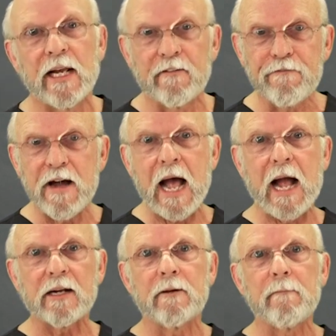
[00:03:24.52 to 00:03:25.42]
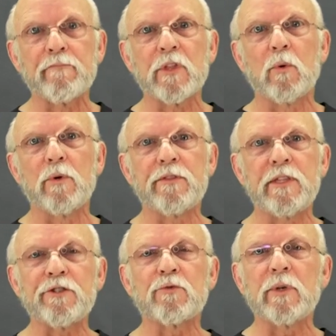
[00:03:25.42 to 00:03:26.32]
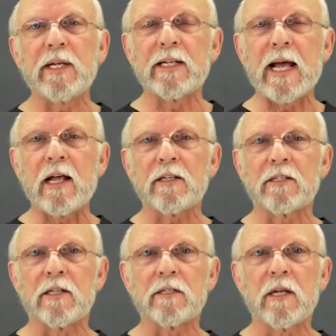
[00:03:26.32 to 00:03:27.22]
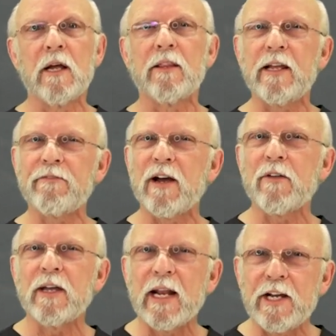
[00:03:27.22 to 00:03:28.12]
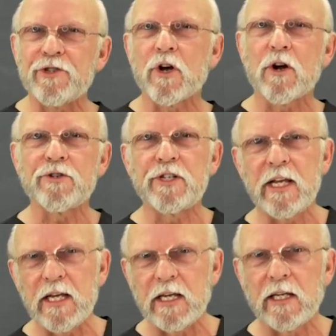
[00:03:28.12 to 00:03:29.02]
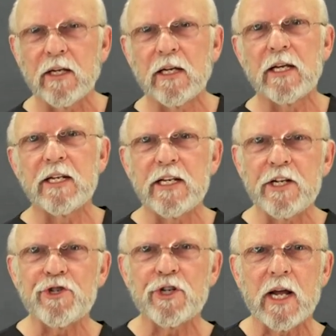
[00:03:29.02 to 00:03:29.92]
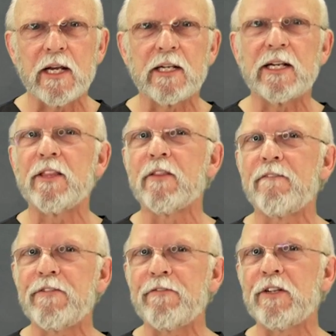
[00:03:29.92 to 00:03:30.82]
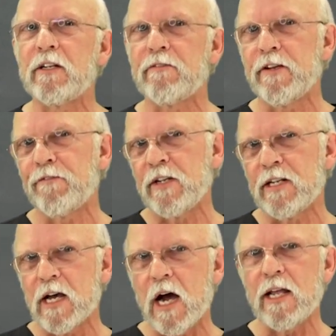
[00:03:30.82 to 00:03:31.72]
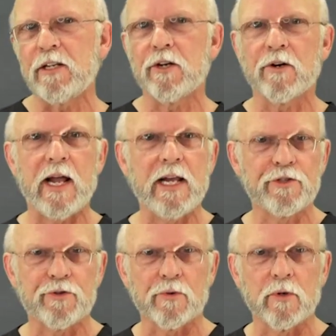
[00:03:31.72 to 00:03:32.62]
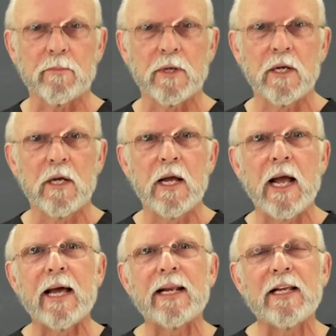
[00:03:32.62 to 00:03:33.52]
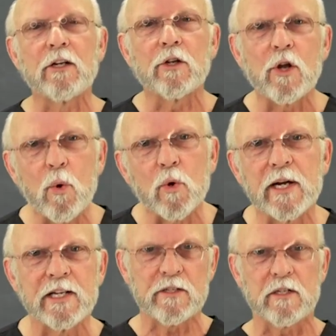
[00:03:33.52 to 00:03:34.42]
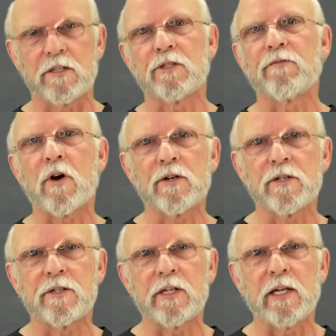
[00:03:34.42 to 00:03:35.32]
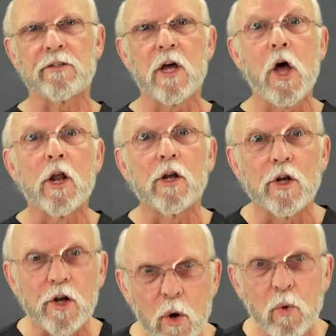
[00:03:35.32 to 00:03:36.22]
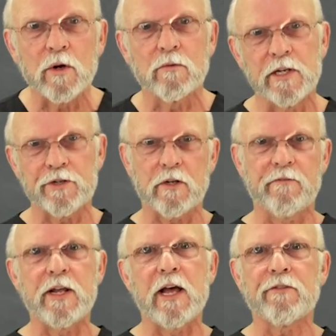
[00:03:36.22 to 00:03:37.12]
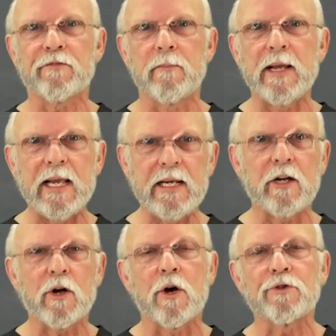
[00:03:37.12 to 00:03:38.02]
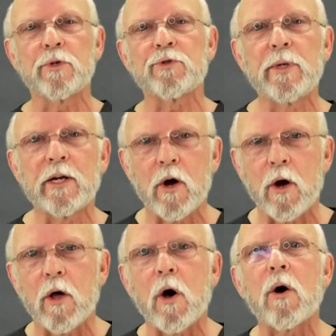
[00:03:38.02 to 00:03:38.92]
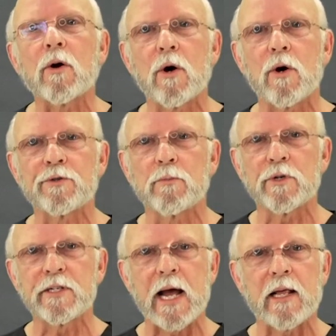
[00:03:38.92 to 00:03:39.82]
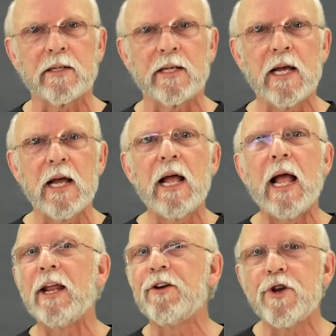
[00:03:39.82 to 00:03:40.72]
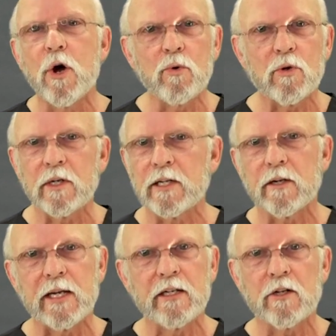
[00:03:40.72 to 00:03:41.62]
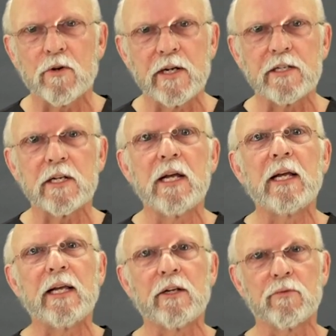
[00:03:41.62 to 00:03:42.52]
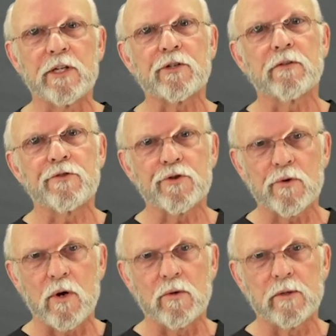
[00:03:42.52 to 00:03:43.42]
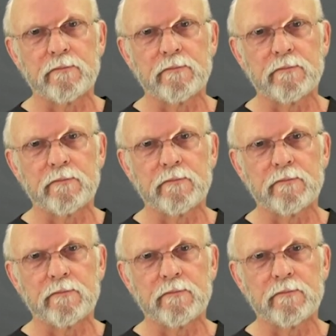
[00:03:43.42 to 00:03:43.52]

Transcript: In fact, with this reanalysis, they found that HRT initiated in the 50 to 59 year age group had a lower incidence of heart disease, lower risk of death from any cause, which we call all cause mortality, and no clear increase in risk of stroke.